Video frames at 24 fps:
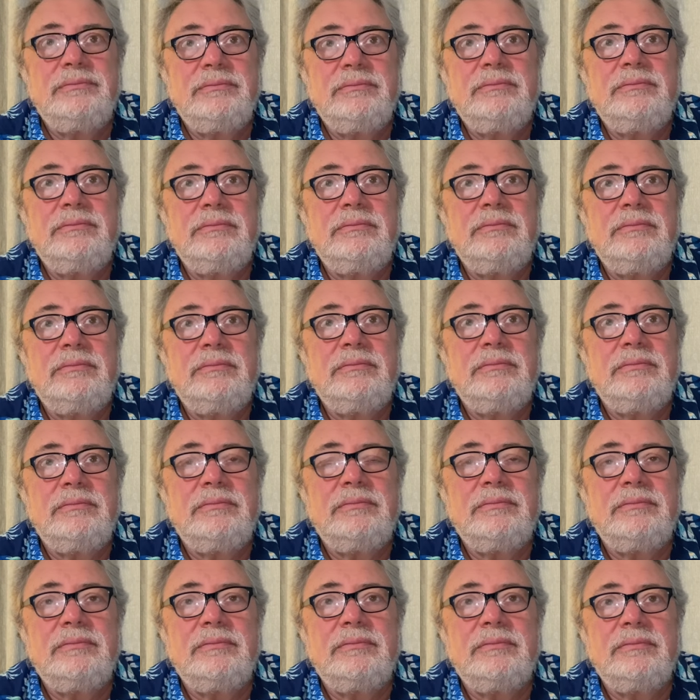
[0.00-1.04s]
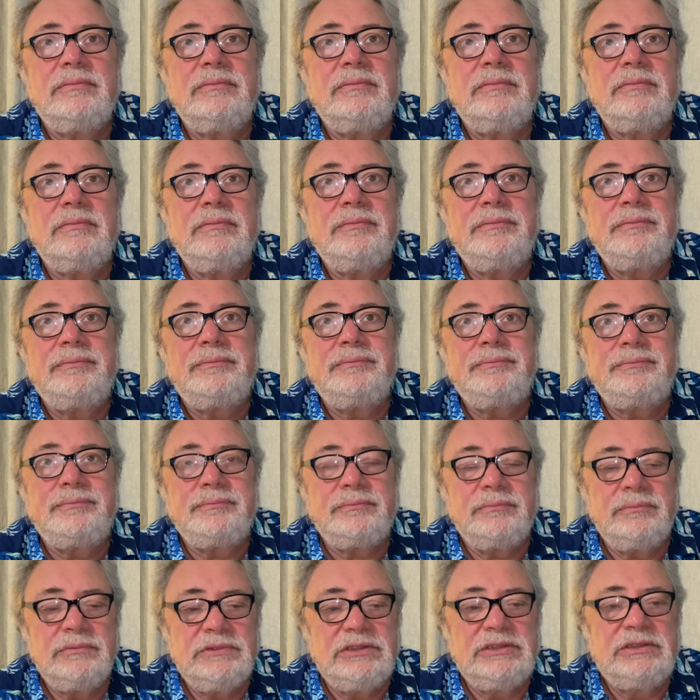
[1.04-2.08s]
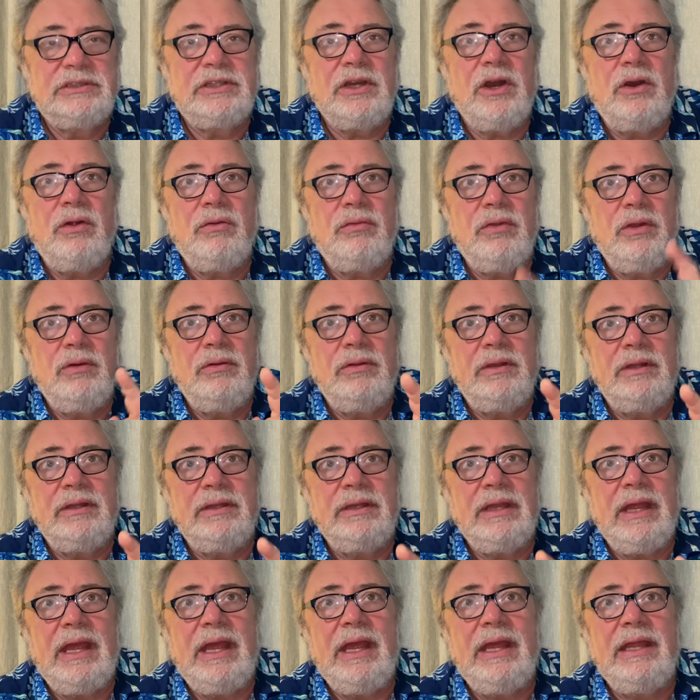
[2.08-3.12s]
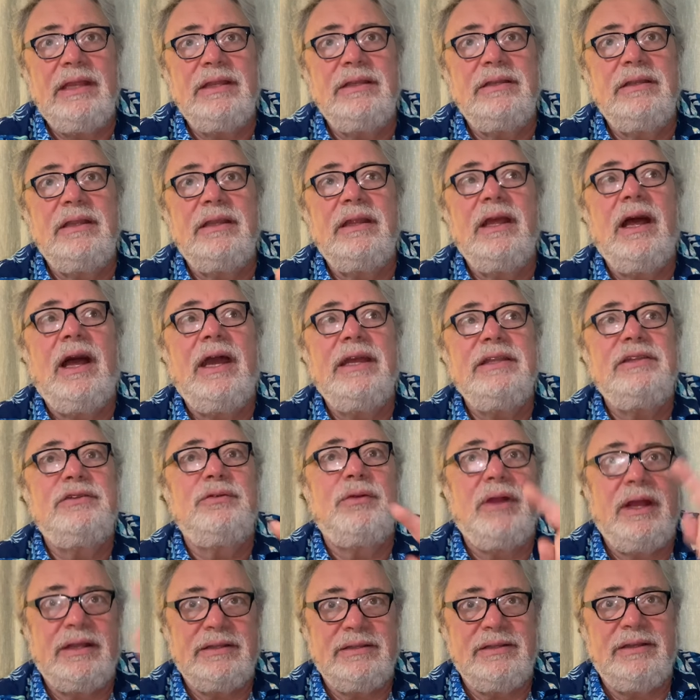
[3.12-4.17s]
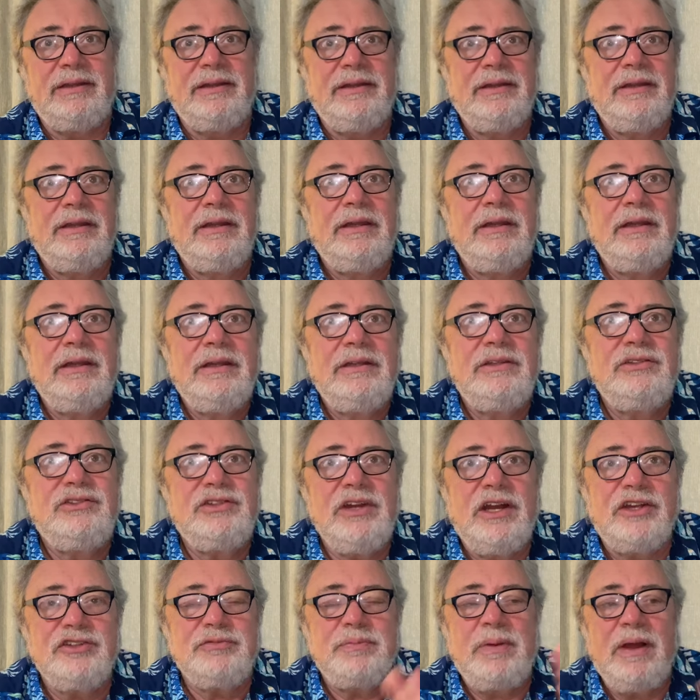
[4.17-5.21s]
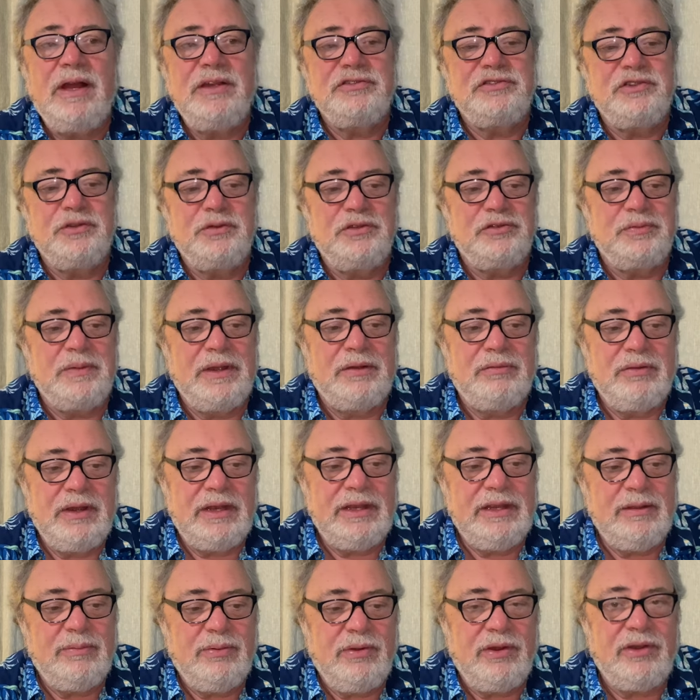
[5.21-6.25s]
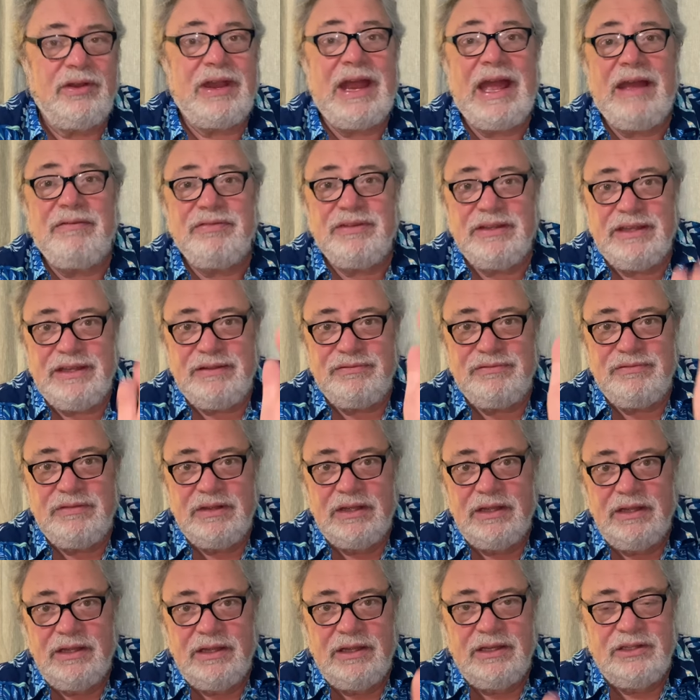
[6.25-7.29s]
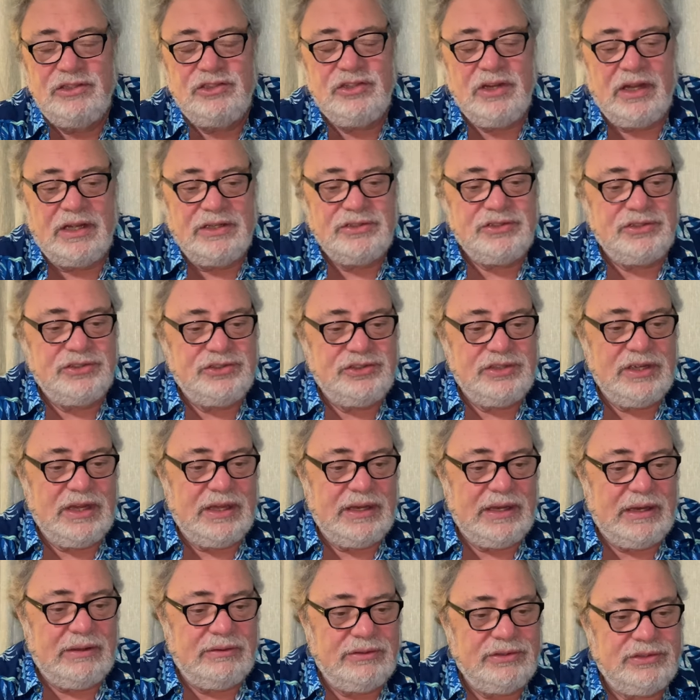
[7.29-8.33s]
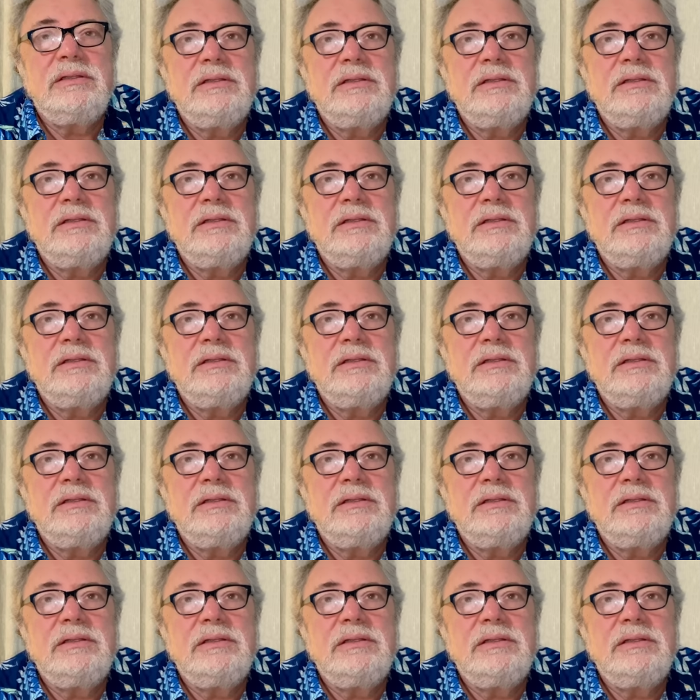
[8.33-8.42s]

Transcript: He wrote and directed that movie. Co wrote it and I directed it. Josh Posner was my writing partner. I have to give Josh a shout out.